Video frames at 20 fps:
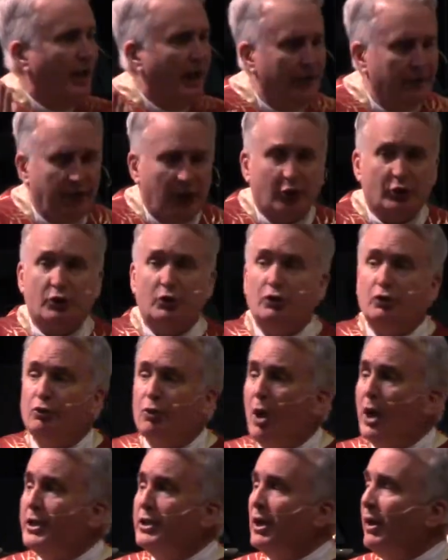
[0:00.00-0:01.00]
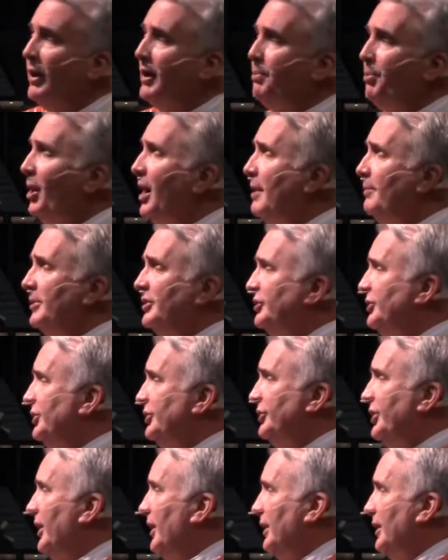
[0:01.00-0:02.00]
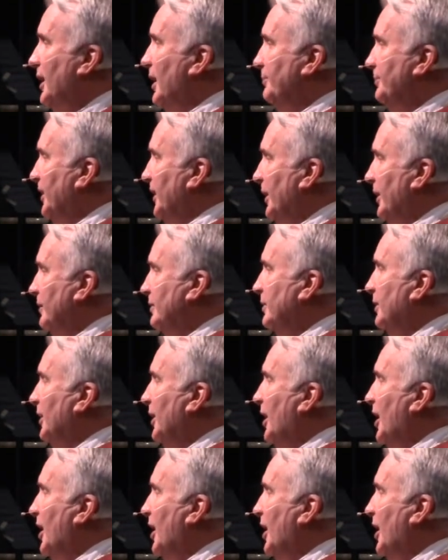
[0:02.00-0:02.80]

and the extraordinary promises that accompany it